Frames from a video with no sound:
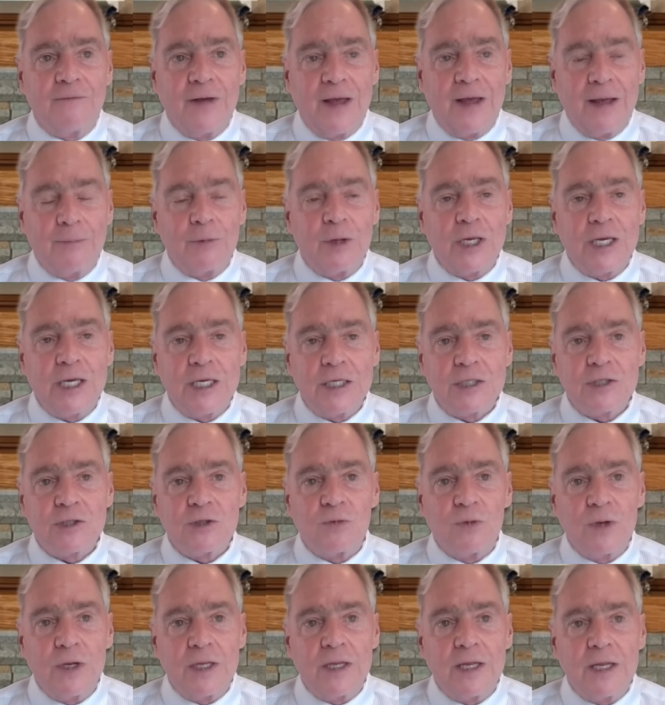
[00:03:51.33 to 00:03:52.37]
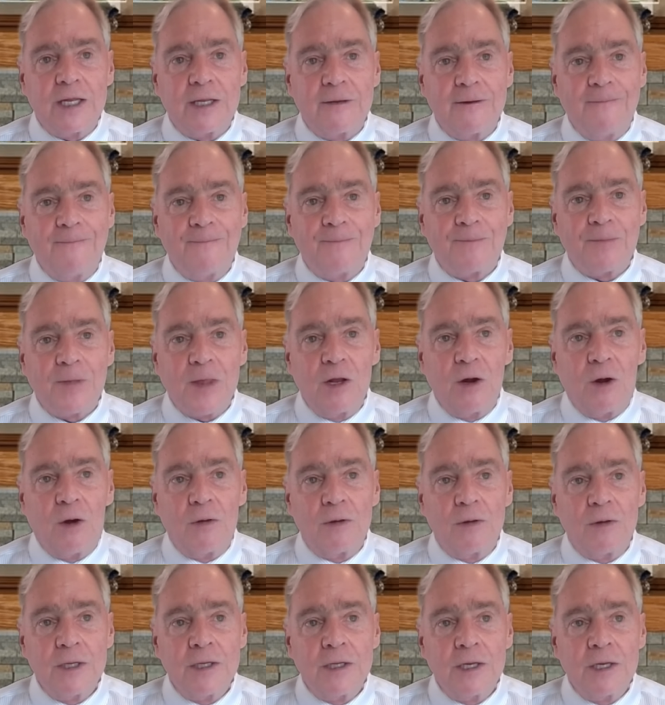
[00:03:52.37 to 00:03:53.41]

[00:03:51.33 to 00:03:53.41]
family history that you know